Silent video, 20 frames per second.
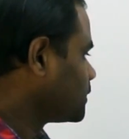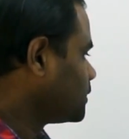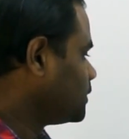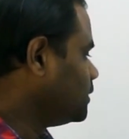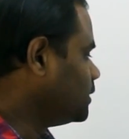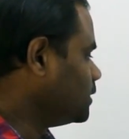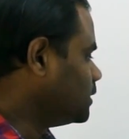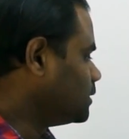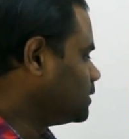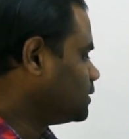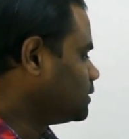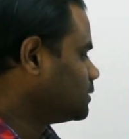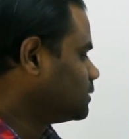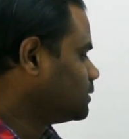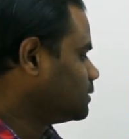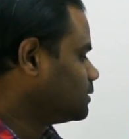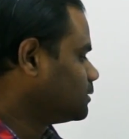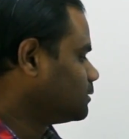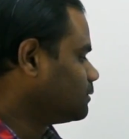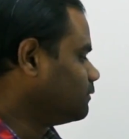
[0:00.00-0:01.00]
Here
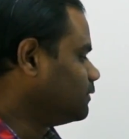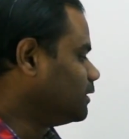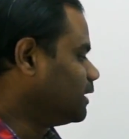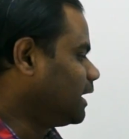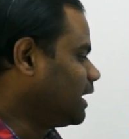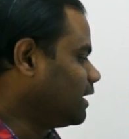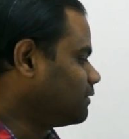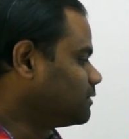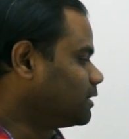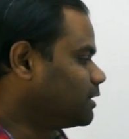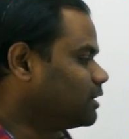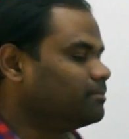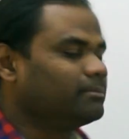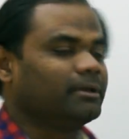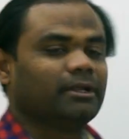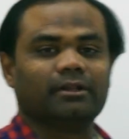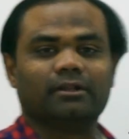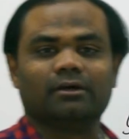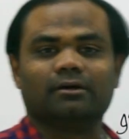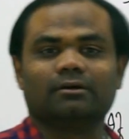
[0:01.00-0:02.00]
we have the
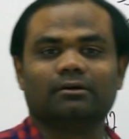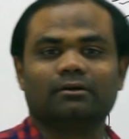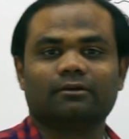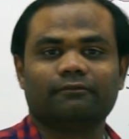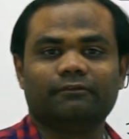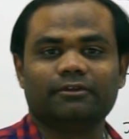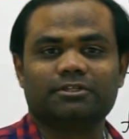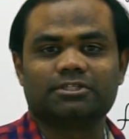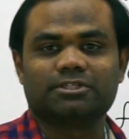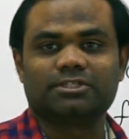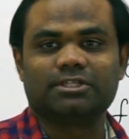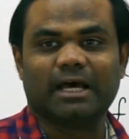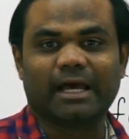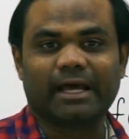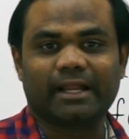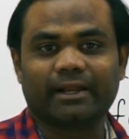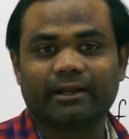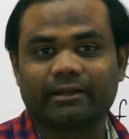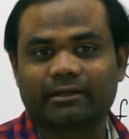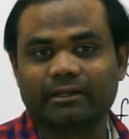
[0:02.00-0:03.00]
remainder, which is
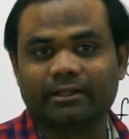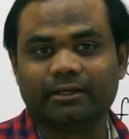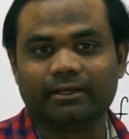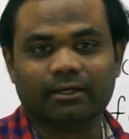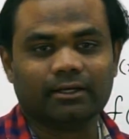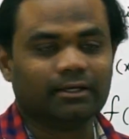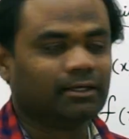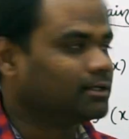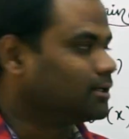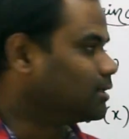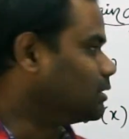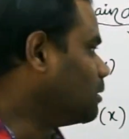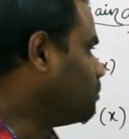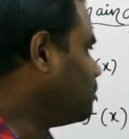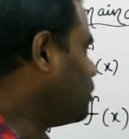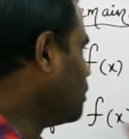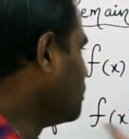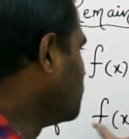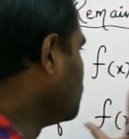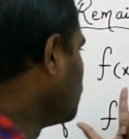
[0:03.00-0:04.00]
directly the
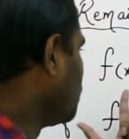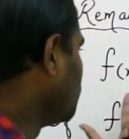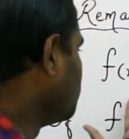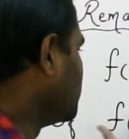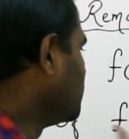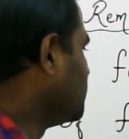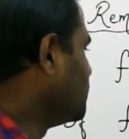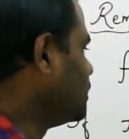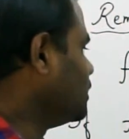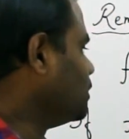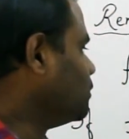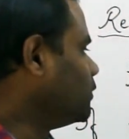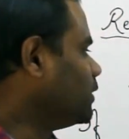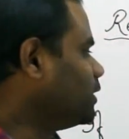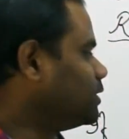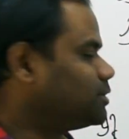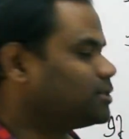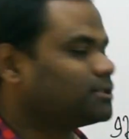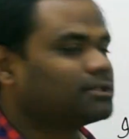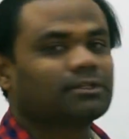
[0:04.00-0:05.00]
polynomial in
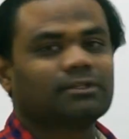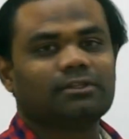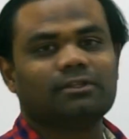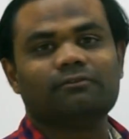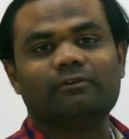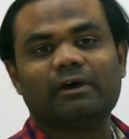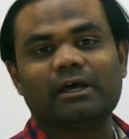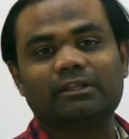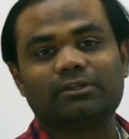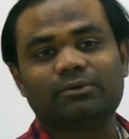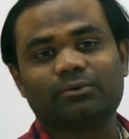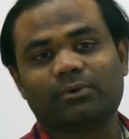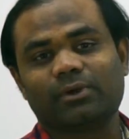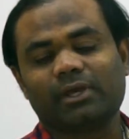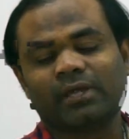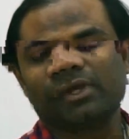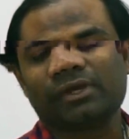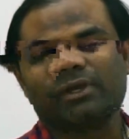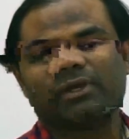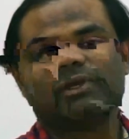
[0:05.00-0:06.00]
which the value
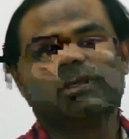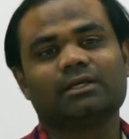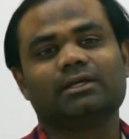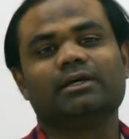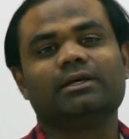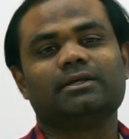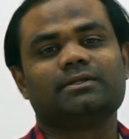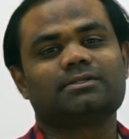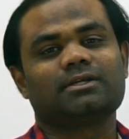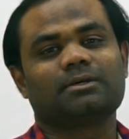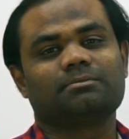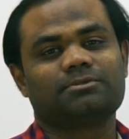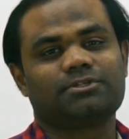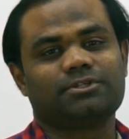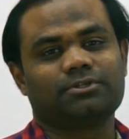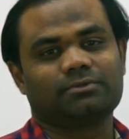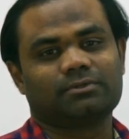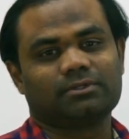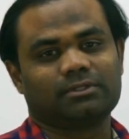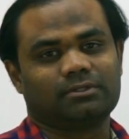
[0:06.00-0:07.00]
a is
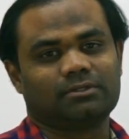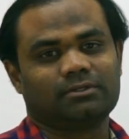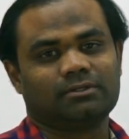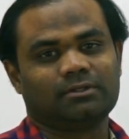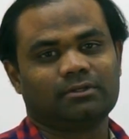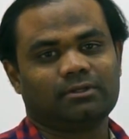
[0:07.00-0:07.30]
substituted,